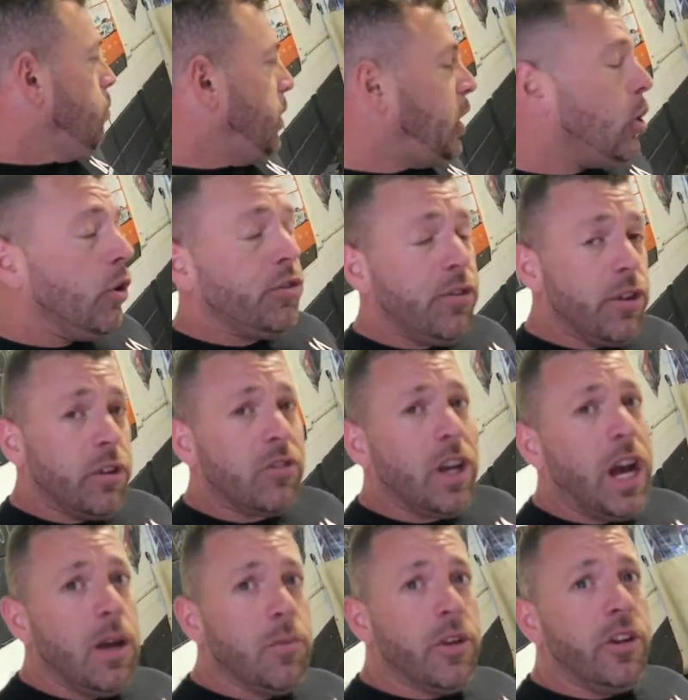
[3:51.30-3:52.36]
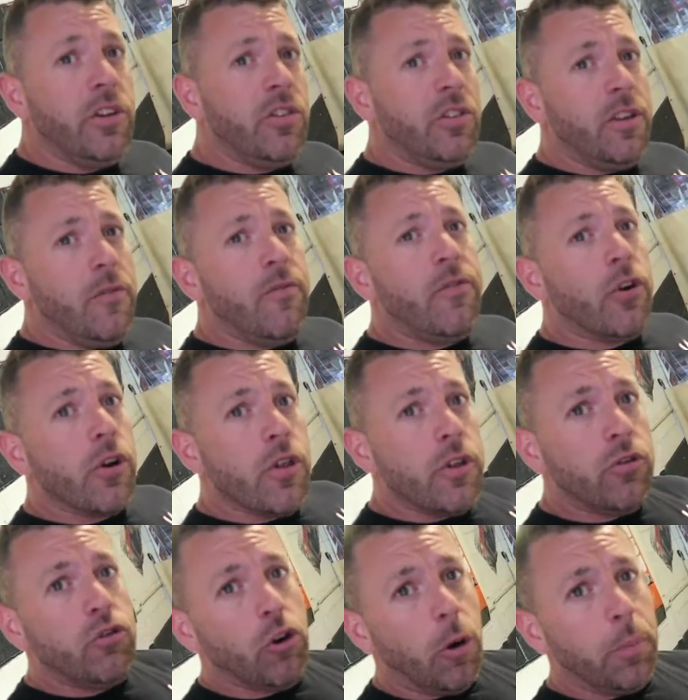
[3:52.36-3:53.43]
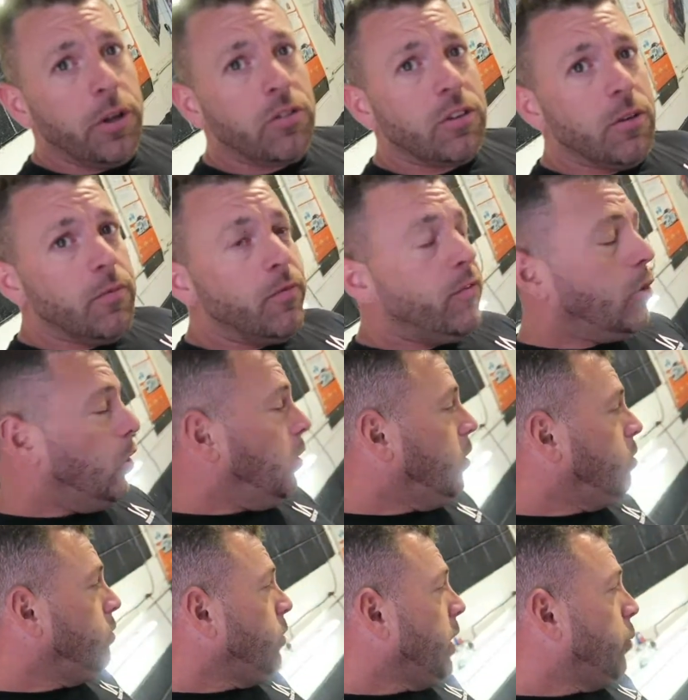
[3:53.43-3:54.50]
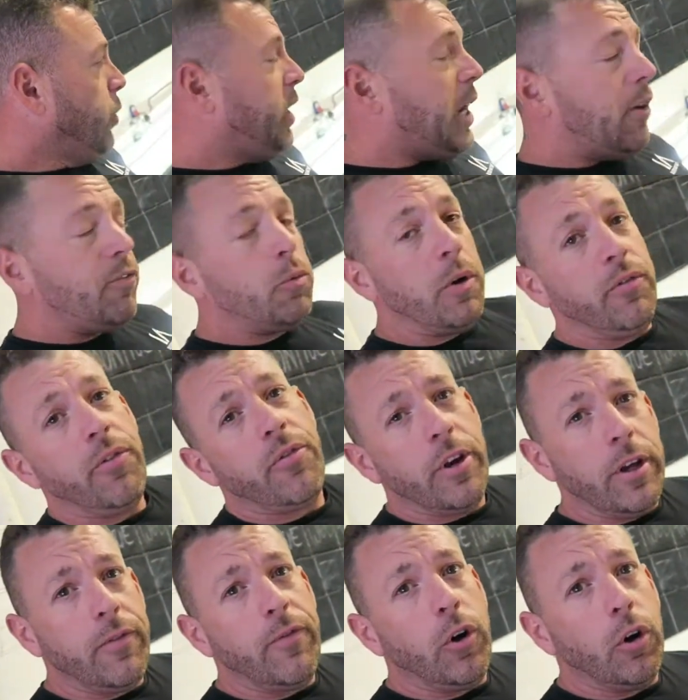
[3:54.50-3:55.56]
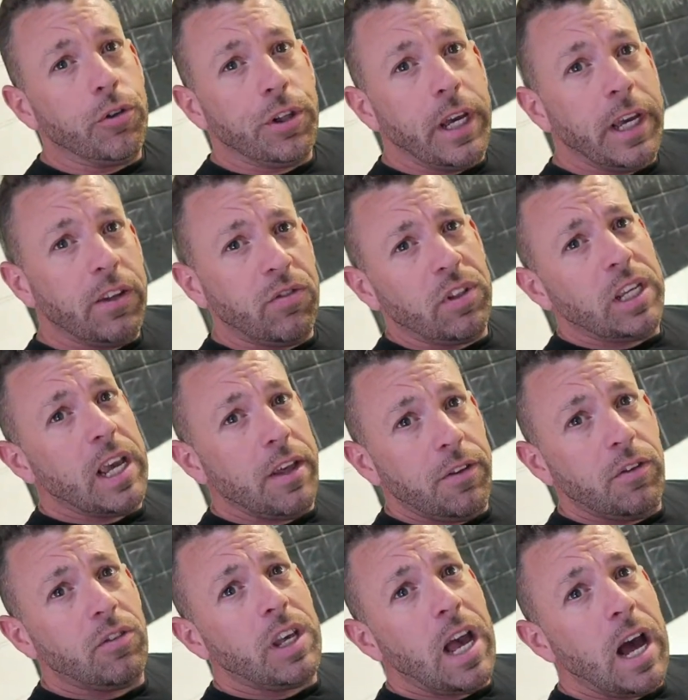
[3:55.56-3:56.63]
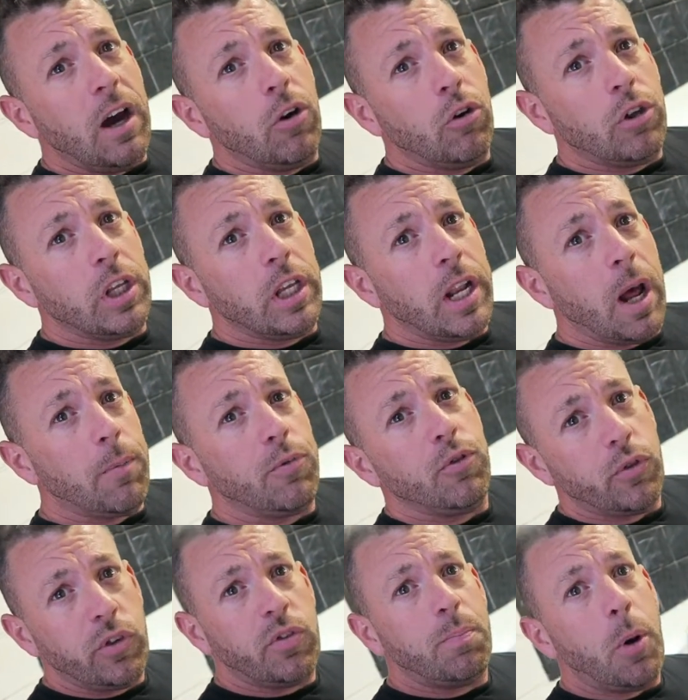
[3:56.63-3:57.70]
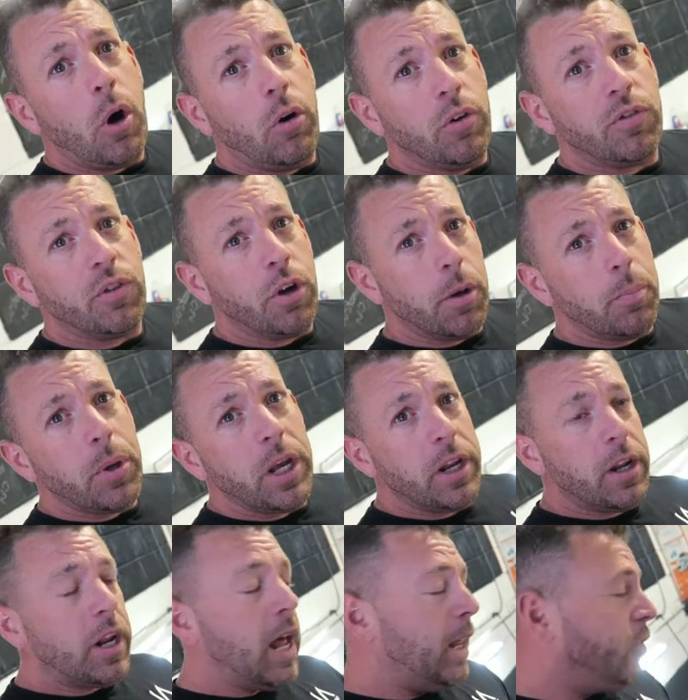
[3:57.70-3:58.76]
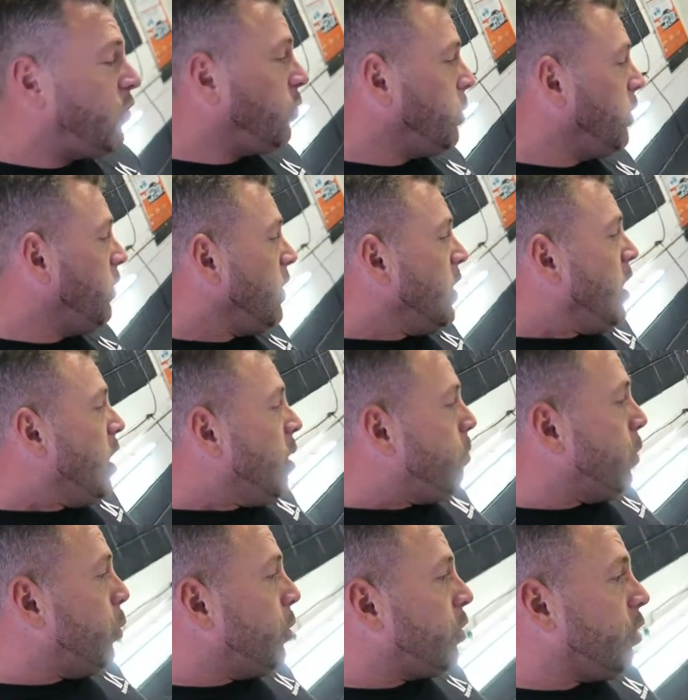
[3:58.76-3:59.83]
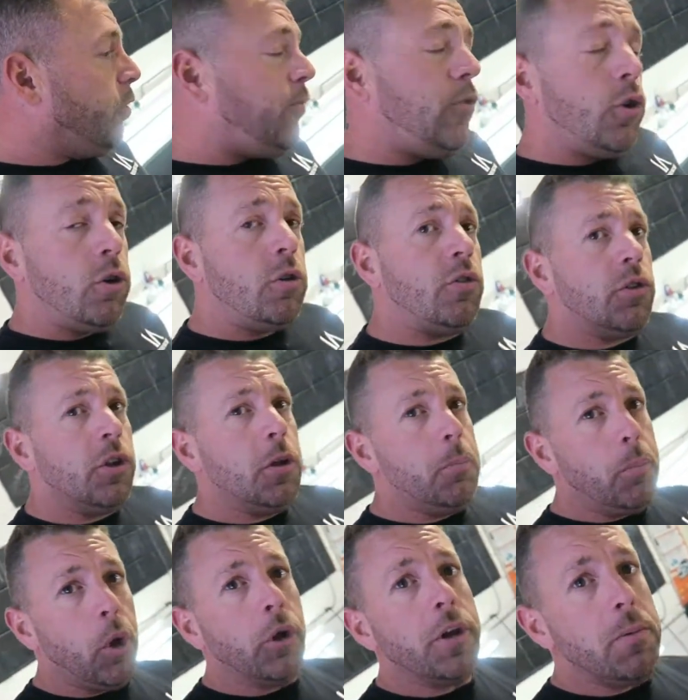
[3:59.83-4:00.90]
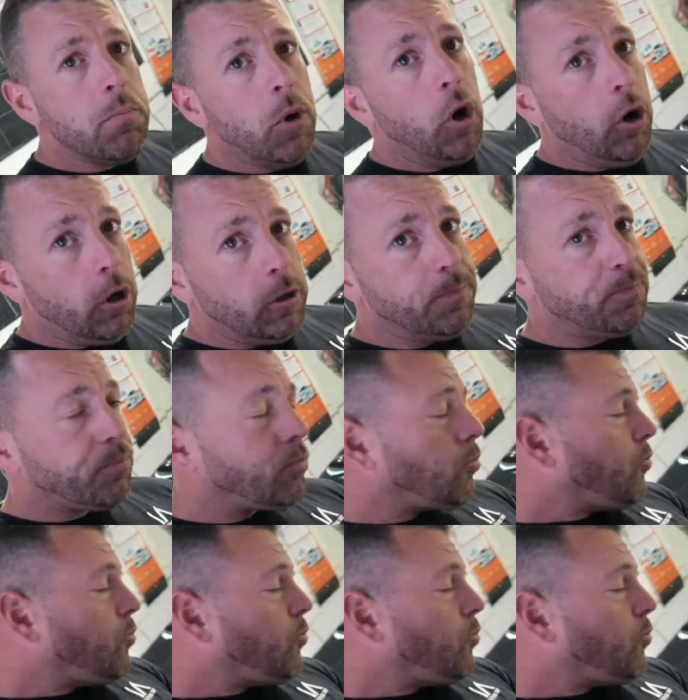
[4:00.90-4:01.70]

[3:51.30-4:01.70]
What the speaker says: Because of the time that this is in for and the job it's in for, we'd have to have 3 or 4 days to get this car looking absolutely spotless on a paint enhancement. But we're going to focus on the bonnet more.